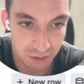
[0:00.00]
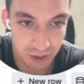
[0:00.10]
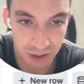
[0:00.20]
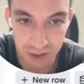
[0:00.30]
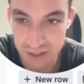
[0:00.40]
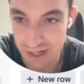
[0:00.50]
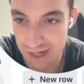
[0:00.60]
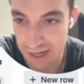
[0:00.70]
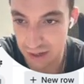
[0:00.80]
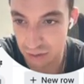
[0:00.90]
We're going to
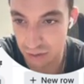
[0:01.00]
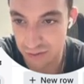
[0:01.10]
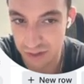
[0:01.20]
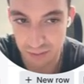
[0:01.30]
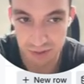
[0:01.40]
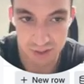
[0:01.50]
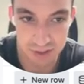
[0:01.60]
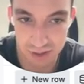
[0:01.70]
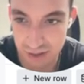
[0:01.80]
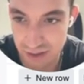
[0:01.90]
delete all of these
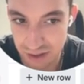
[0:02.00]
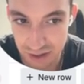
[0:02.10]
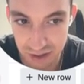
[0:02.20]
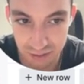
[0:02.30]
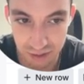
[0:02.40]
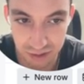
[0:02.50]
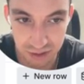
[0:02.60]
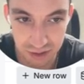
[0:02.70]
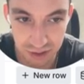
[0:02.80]
businesses as well.